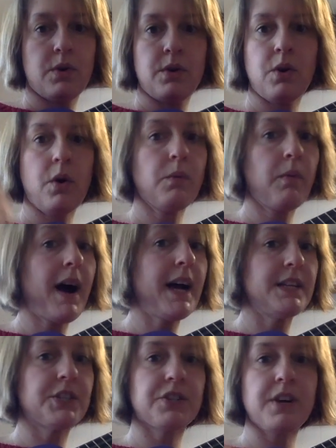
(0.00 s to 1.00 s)
No
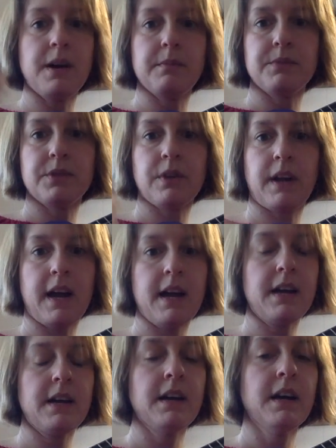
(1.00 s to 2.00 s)
wide strums,
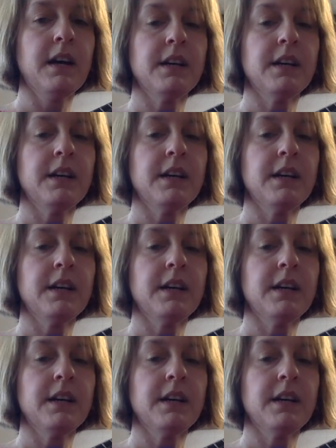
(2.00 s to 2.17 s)
okay?